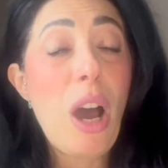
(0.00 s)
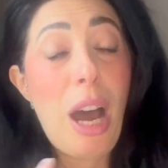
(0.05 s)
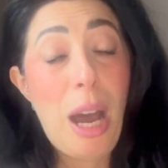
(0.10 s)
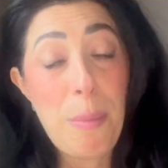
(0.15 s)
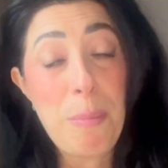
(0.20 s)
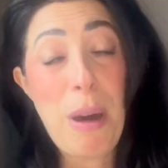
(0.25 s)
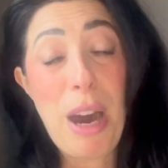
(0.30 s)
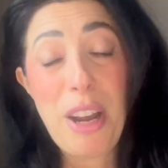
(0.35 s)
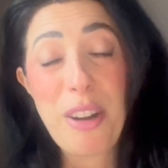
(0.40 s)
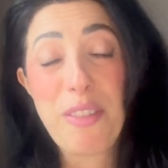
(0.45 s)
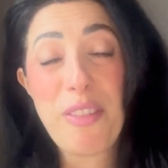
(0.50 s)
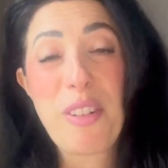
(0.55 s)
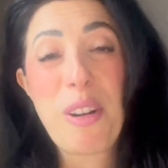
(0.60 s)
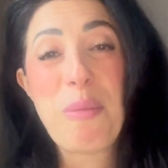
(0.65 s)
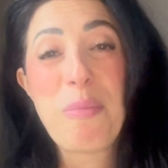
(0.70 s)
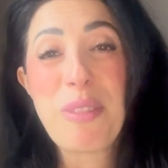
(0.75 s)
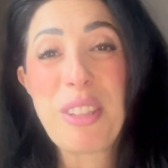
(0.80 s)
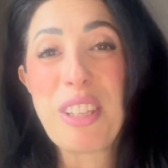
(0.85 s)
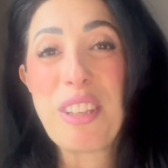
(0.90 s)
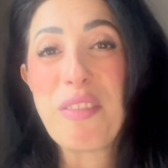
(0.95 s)
apart
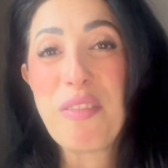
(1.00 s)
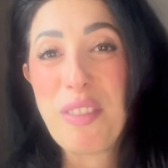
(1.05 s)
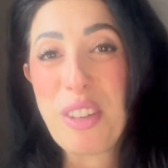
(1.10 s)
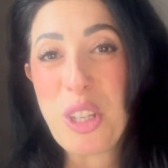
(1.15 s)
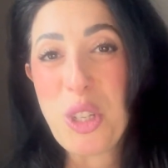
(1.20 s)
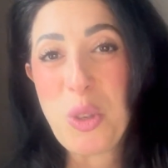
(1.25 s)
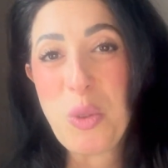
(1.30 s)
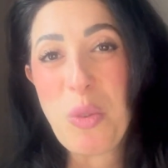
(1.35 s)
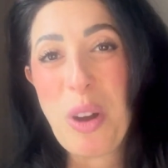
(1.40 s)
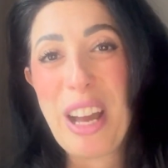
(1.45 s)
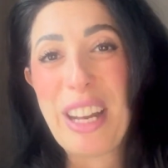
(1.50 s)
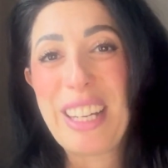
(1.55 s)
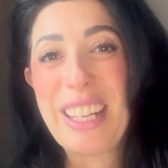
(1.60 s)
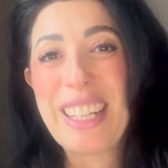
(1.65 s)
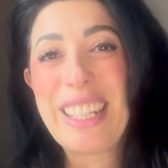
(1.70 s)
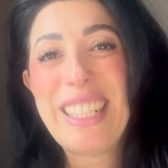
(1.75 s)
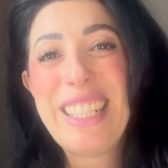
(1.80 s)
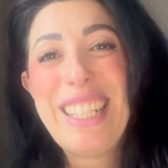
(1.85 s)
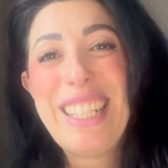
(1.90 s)
from the visual